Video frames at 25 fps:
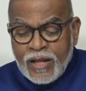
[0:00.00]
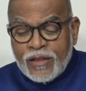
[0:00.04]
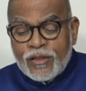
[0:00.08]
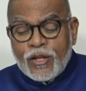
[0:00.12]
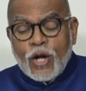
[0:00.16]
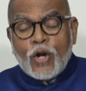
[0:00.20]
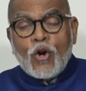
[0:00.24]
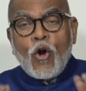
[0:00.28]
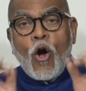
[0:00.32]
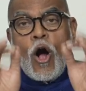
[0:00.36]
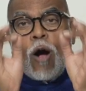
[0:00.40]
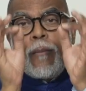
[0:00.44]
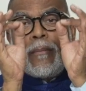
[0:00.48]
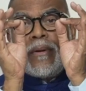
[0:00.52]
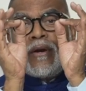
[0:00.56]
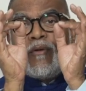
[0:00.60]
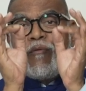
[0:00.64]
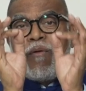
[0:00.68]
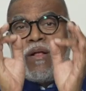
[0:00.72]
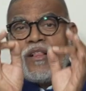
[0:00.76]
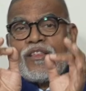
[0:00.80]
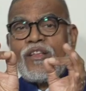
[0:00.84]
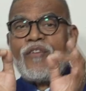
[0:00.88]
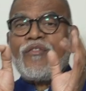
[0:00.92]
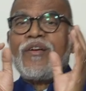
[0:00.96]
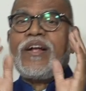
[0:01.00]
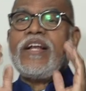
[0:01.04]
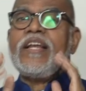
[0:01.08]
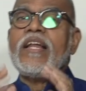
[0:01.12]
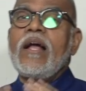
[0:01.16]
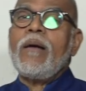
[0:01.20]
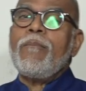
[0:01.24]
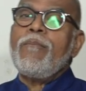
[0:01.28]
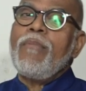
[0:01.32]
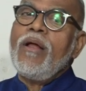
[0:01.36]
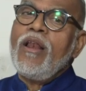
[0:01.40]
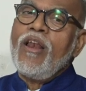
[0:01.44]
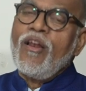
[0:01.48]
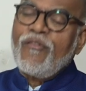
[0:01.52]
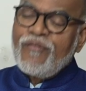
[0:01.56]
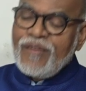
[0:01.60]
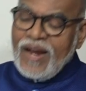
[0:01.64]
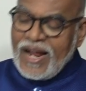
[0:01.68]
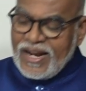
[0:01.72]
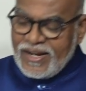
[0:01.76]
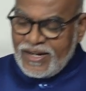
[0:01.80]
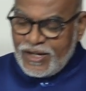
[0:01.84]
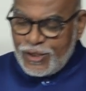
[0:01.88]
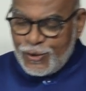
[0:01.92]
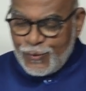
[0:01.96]
The Commonwealth of India Bill of
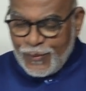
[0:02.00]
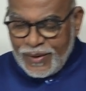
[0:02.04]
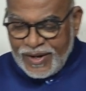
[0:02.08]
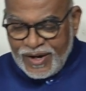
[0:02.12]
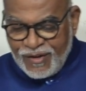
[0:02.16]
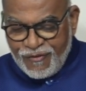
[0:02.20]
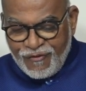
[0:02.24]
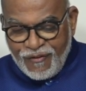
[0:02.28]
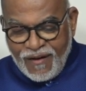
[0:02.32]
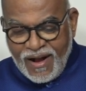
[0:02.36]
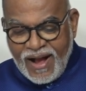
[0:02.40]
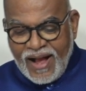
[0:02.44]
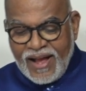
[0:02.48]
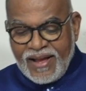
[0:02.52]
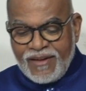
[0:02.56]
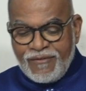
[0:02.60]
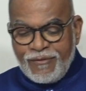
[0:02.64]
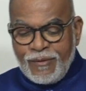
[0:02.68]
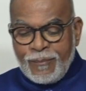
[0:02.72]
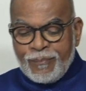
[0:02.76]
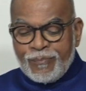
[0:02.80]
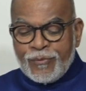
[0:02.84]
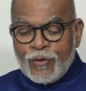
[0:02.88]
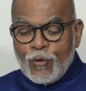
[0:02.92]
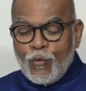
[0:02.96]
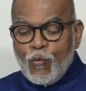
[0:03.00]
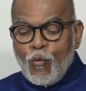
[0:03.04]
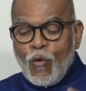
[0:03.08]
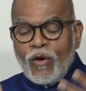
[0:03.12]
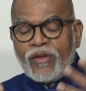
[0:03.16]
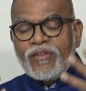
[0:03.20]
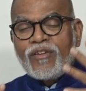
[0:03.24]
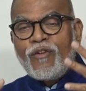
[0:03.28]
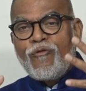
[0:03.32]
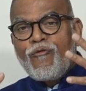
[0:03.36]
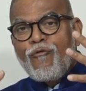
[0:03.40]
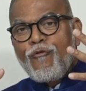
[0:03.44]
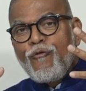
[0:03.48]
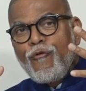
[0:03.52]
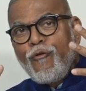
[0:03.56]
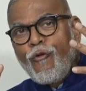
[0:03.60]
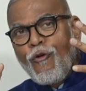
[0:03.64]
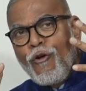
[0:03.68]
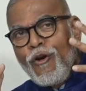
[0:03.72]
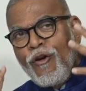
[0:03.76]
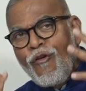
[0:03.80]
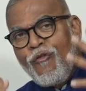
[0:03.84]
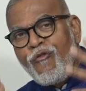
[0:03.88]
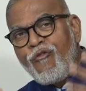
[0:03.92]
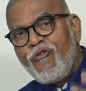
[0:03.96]
1925 was a
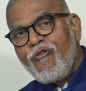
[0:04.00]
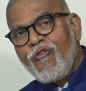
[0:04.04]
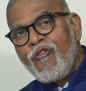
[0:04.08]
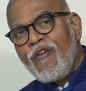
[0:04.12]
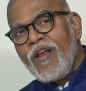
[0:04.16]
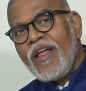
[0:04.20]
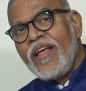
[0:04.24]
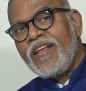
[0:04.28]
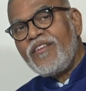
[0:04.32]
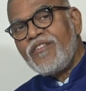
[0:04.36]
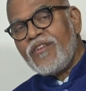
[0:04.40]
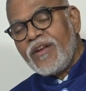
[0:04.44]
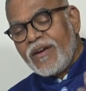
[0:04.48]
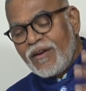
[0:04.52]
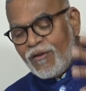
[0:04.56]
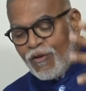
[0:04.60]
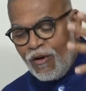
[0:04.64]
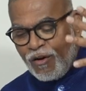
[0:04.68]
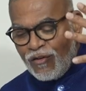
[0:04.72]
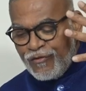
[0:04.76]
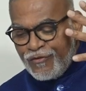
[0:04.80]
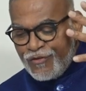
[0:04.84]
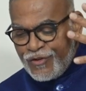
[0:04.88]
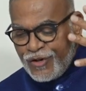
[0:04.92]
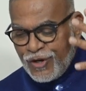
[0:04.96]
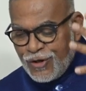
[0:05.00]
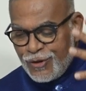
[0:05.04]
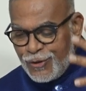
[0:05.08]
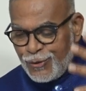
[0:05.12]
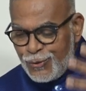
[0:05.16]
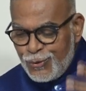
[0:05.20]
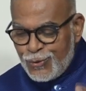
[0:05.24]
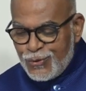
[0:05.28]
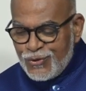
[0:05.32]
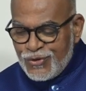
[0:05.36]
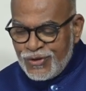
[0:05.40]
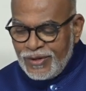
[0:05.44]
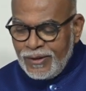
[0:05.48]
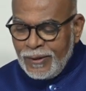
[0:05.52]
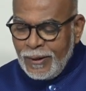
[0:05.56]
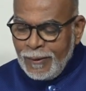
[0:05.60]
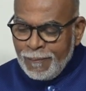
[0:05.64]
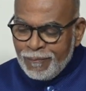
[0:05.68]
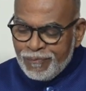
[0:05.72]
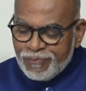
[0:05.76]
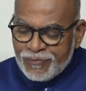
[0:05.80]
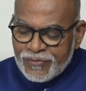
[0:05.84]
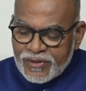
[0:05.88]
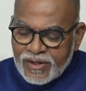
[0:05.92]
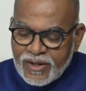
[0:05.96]
full-fledged constitution
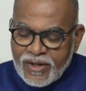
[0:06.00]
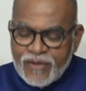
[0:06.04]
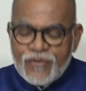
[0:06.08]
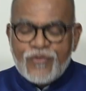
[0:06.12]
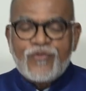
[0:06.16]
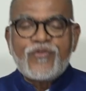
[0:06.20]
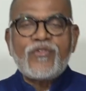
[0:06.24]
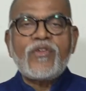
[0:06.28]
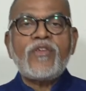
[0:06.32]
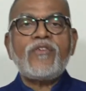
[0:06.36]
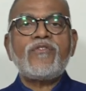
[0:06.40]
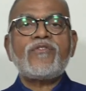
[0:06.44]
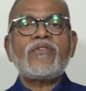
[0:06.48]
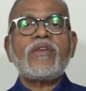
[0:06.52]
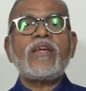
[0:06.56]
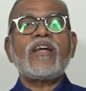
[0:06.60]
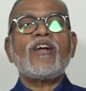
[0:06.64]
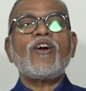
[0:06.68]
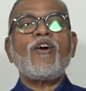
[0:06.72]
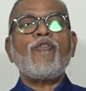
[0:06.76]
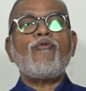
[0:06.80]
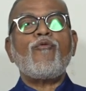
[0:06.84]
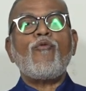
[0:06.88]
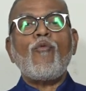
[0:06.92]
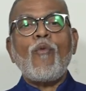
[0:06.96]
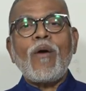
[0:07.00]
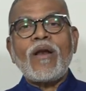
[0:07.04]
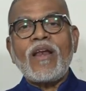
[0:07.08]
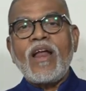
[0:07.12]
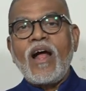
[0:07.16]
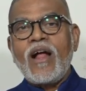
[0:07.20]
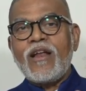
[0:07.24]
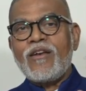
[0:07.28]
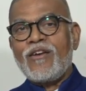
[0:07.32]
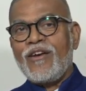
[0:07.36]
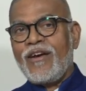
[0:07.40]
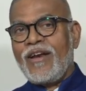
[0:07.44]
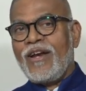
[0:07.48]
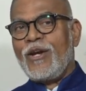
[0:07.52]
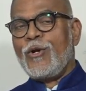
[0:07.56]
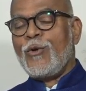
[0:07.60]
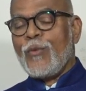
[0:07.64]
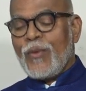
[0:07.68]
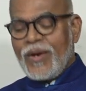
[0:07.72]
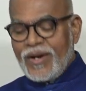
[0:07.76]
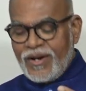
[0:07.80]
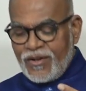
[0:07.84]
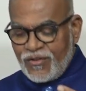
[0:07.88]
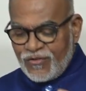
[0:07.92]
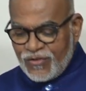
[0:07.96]
consisting of
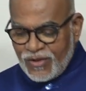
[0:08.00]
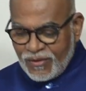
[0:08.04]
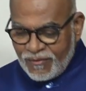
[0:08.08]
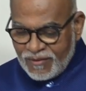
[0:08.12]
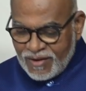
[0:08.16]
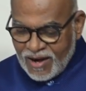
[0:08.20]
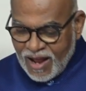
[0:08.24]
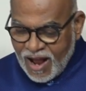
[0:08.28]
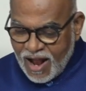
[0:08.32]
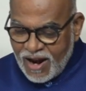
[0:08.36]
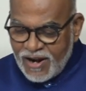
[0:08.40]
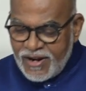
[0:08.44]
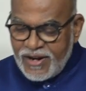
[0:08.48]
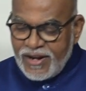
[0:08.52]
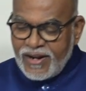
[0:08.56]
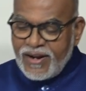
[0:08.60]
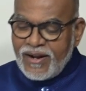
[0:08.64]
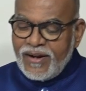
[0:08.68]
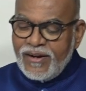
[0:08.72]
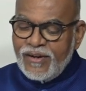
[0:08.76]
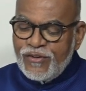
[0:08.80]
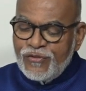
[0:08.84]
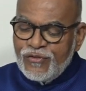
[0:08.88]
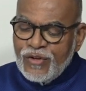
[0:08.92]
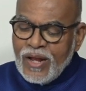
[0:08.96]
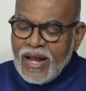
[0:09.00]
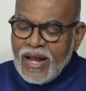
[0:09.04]
127 articles